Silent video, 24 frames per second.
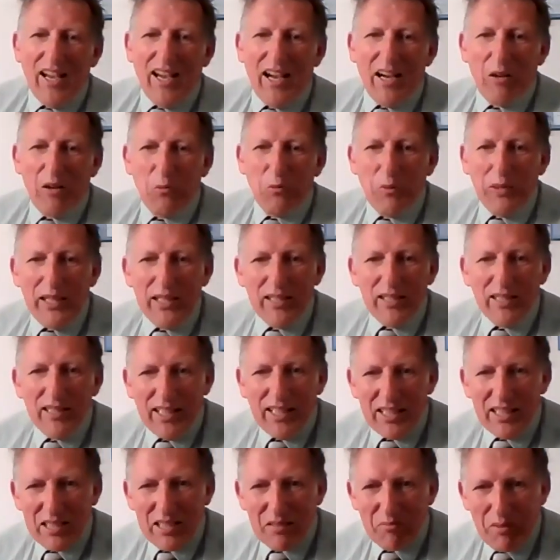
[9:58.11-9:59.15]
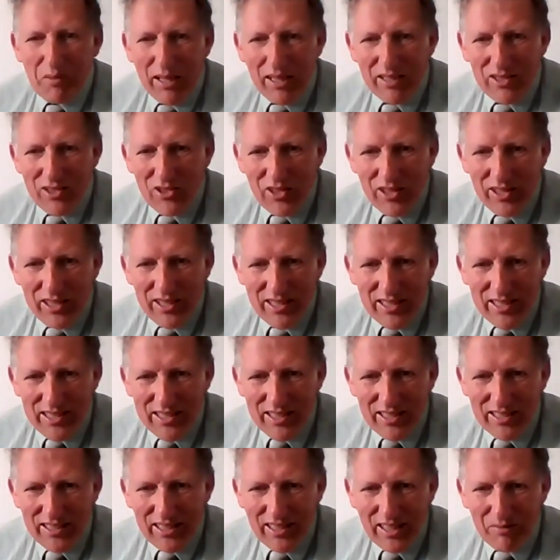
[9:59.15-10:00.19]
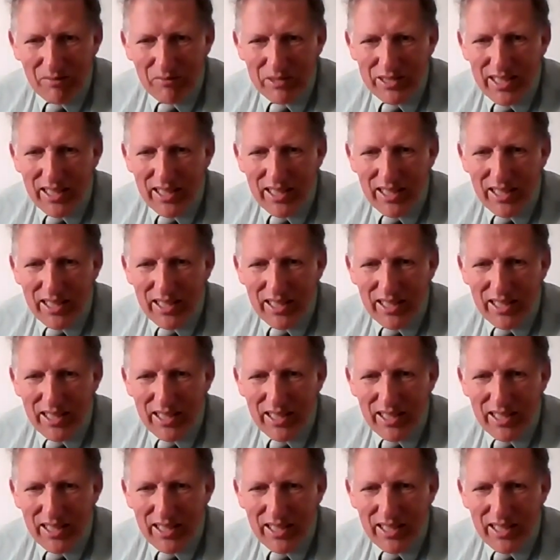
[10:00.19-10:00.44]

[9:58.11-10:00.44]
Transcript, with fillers: how we can expect Jesus to come